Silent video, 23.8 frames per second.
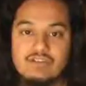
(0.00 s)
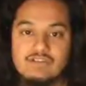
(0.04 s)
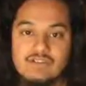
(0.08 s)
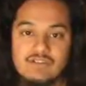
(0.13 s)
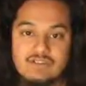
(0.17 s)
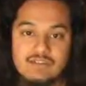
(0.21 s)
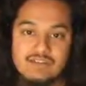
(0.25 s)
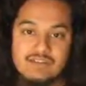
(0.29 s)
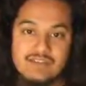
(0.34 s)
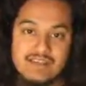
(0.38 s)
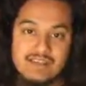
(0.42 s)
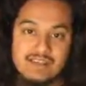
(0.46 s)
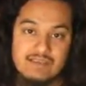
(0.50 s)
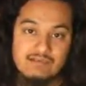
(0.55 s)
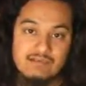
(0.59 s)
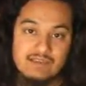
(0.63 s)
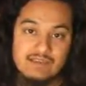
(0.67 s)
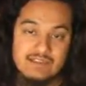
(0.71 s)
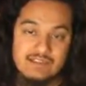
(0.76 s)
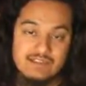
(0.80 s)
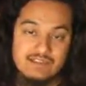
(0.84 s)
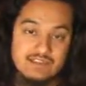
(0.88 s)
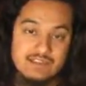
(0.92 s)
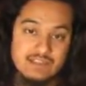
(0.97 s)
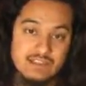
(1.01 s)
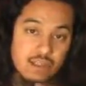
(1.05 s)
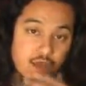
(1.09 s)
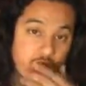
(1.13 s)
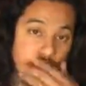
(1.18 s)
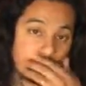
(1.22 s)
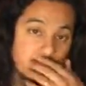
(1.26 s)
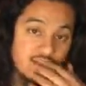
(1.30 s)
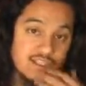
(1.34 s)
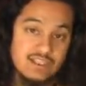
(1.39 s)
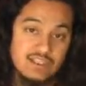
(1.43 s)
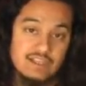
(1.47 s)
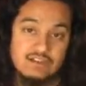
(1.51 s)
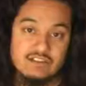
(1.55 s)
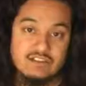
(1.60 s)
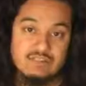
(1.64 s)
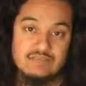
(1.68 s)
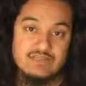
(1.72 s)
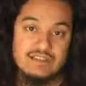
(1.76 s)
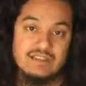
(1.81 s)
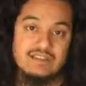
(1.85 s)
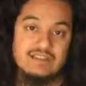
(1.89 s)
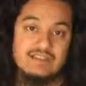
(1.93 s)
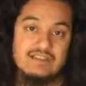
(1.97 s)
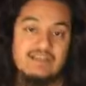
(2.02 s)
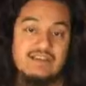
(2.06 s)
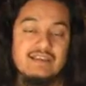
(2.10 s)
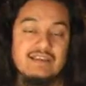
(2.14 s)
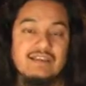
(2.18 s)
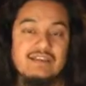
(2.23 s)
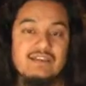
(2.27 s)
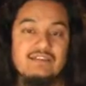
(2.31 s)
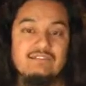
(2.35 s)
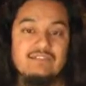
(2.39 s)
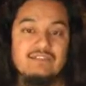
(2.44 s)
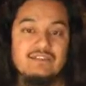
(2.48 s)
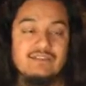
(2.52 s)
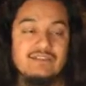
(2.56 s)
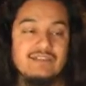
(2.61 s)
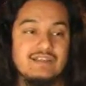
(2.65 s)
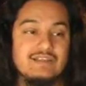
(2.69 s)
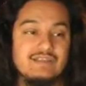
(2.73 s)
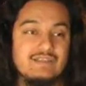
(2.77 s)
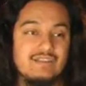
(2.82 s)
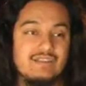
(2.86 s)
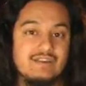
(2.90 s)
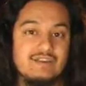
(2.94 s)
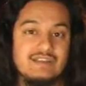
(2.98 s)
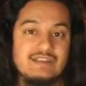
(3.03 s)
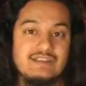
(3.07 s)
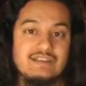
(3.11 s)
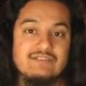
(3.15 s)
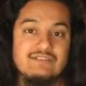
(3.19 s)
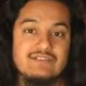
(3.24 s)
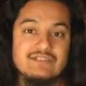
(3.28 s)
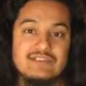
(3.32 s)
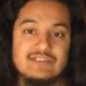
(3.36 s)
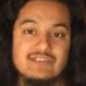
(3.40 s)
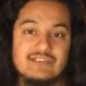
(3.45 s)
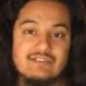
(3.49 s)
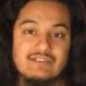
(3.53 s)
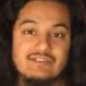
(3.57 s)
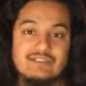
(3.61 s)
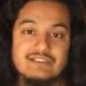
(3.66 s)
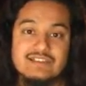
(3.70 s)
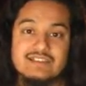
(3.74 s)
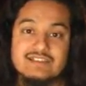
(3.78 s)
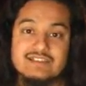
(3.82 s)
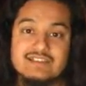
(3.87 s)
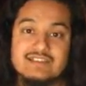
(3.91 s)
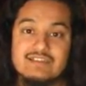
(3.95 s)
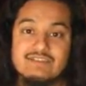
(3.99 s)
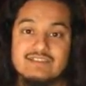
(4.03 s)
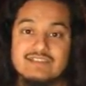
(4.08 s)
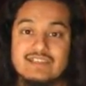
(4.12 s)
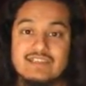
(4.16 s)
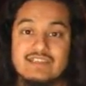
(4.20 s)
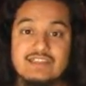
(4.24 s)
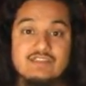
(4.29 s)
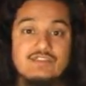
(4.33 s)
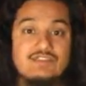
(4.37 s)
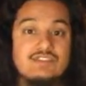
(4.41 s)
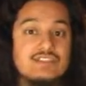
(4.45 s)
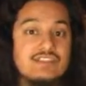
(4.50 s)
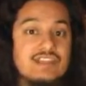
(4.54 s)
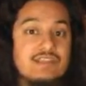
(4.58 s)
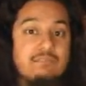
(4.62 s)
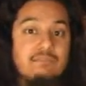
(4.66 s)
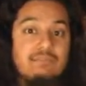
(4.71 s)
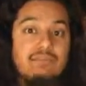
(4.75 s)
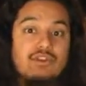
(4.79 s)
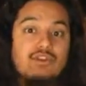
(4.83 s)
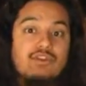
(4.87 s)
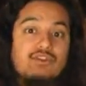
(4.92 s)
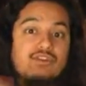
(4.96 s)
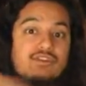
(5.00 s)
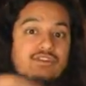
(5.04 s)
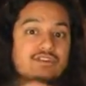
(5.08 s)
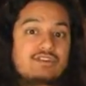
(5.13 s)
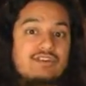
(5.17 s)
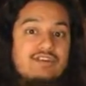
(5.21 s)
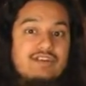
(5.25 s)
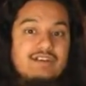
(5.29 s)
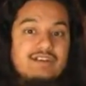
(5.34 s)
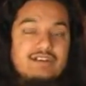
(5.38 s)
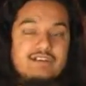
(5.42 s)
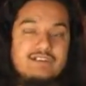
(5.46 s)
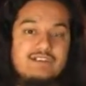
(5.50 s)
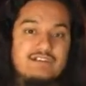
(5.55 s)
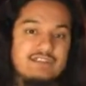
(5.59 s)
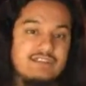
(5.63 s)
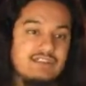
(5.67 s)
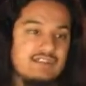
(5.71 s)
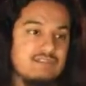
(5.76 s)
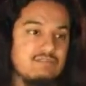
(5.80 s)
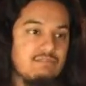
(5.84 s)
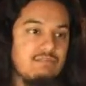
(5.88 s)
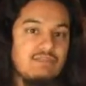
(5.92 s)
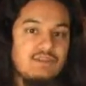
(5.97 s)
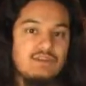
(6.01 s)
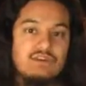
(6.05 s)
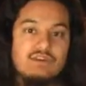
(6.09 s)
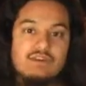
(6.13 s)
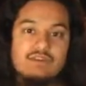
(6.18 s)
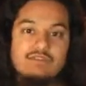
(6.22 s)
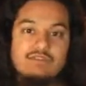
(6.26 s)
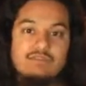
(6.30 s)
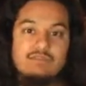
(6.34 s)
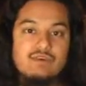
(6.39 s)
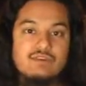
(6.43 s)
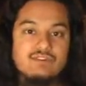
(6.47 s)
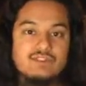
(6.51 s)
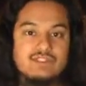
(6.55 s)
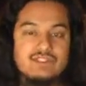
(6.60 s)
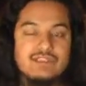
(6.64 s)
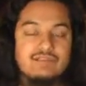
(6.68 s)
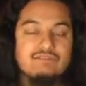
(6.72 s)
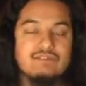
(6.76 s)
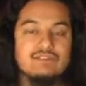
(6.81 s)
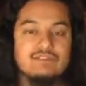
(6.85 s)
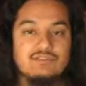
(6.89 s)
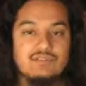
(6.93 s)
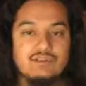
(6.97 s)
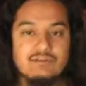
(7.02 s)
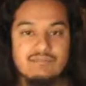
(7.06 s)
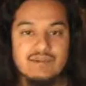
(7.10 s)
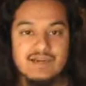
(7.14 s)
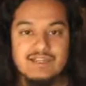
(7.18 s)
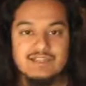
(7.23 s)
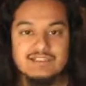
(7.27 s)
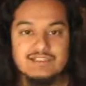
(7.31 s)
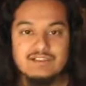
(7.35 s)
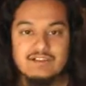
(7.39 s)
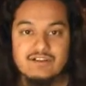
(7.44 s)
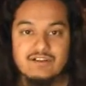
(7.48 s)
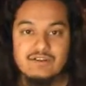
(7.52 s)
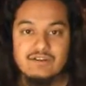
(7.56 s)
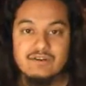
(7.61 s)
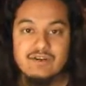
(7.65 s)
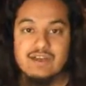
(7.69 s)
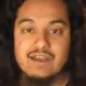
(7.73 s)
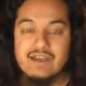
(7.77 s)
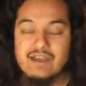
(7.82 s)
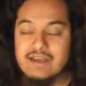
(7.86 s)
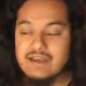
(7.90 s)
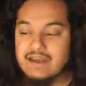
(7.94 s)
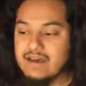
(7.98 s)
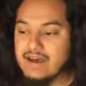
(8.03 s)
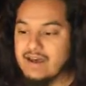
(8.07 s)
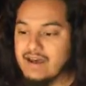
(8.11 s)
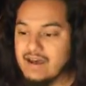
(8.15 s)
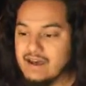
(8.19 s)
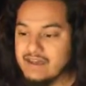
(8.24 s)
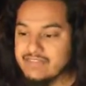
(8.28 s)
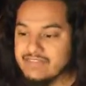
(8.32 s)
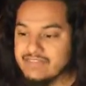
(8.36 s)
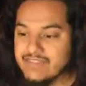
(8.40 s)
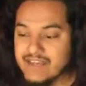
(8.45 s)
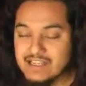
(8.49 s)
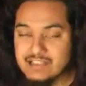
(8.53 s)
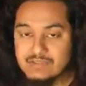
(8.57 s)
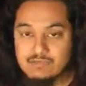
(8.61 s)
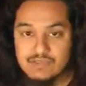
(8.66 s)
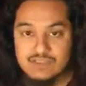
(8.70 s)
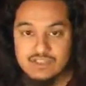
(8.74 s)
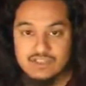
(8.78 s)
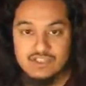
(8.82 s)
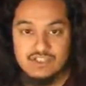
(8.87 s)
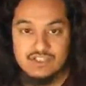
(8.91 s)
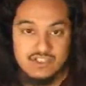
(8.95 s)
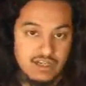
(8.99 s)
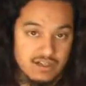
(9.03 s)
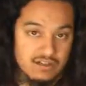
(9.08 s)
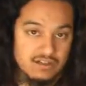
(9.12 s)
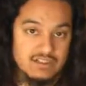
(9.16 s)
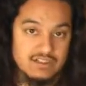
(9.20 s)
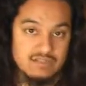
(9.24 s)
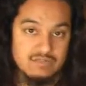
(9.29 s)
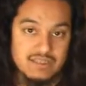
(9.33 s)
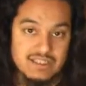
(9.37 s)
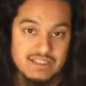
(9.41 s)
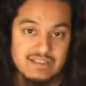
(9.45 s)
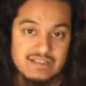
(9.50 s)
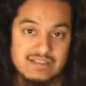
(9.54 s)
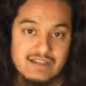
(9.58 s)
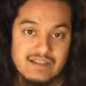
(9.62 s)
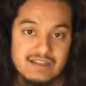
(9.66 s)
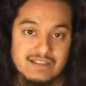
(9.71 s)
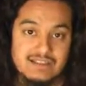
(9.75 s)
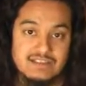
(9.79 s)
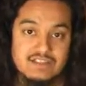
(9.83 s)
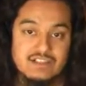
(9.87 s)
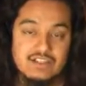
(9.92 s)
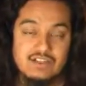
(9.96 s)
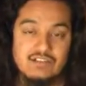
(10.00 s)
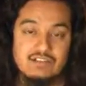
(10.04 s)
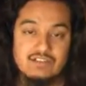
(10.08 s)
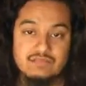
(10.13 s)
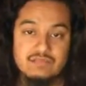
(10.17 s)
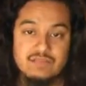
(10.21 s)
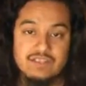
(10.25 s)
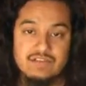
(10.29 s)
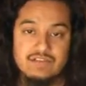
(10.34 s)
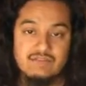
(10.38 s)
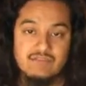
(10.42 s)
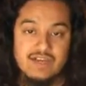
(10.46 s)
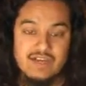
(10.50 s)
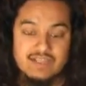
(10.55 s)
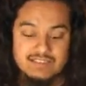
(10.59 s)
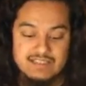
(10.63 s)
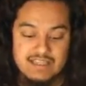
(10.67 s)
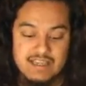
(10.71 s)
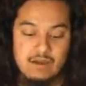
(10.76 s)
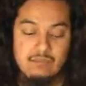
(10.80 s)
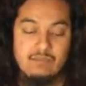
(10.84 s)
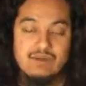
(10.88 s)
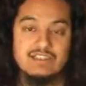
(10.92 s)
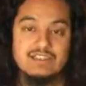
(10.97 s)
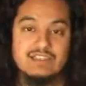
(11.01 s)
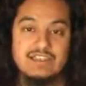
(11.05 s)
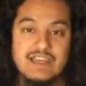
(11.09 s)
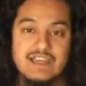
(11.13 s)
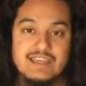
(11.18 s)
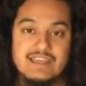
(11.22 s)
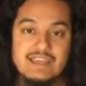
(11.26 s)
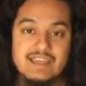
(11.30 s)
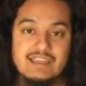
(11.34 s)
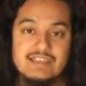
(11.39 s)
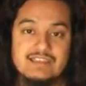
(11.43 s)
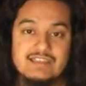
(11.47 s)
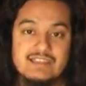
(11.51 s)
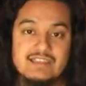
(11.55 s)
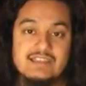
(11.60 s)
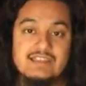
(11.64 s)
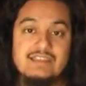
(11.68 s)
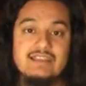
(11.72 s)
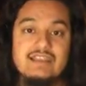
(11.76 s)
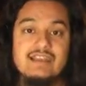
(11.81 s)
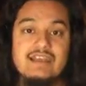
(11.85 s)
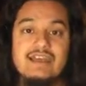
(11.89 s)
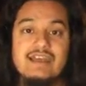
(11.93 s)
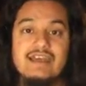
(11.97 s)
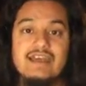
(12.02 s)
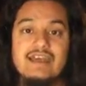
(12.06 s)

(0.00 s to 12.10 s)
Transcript: if you take it with a slow shutter speed. If you do it at a 30th of a second or a 60th of a second, you just get blur. You get this blur of the motion that was going by. So that's what the shutter speed does. Shutter speed affects how much light gets in